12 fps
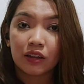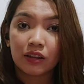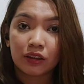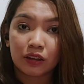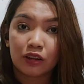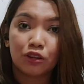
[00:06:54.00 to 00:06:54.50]

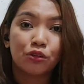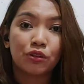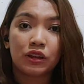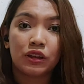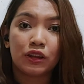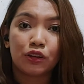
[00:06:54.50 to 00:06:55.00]
the
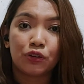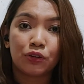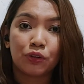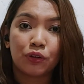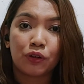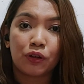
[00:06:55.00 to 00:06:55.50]
country that
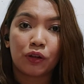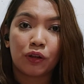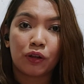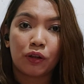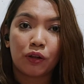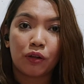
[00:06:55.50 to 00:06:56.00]
you're
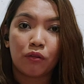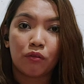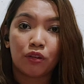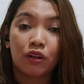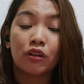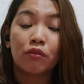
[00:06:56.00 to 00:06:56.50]

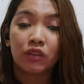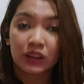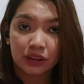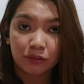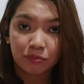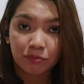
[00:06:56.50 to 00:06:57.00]
gonna
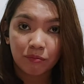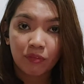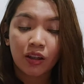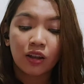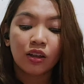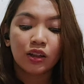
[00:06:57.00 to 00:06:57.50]
visit.
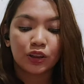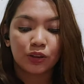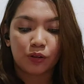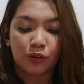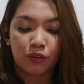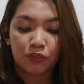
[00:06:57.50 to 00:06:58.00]

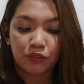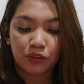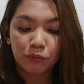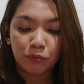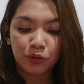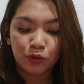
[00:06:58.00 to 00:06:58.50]
So for
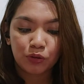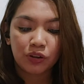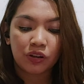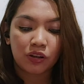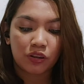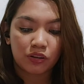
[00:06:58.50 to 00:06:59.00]
number
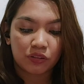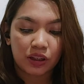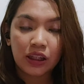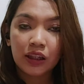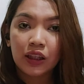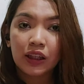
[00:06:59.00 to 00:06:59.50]

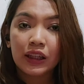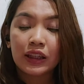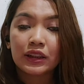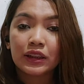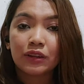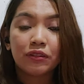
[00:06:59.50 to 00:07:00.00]
23,
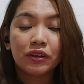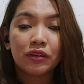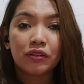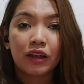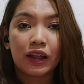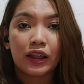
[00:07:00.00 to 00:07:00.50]
it's
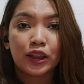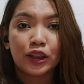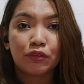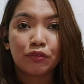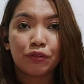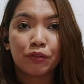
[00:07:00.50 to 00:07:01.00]
going to
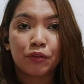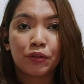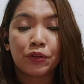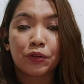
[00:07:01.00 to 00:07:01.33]
ask for